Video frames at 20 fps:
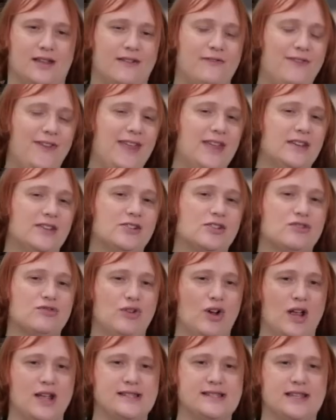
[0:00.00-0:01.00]
Fiat
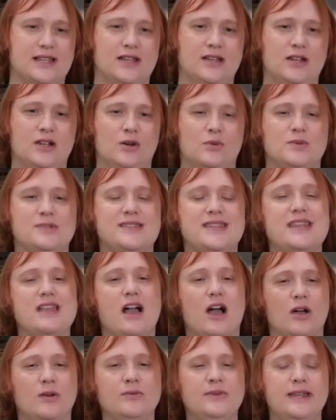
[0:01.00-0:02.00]
Chrysler was the
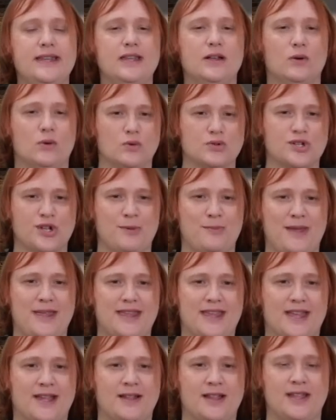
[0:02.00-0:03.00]
only
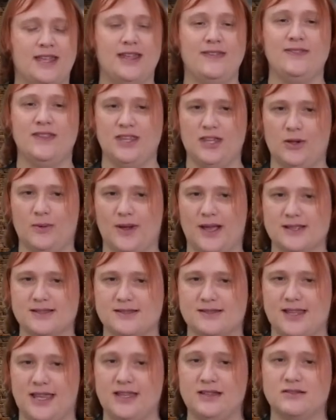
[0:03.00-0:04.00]
automaker in the U
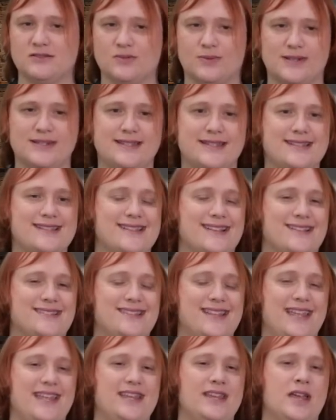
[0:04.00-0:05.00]
S in twenty
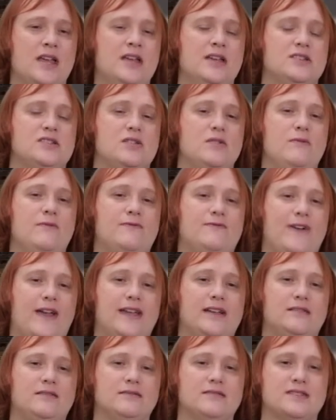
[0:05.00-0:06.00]
sixteen to
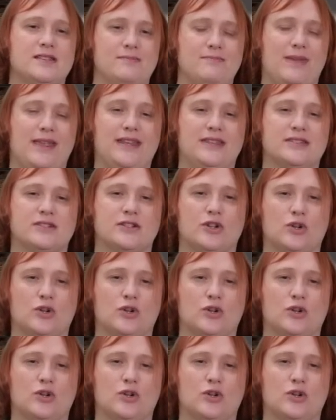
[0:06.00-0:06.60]
fail to meet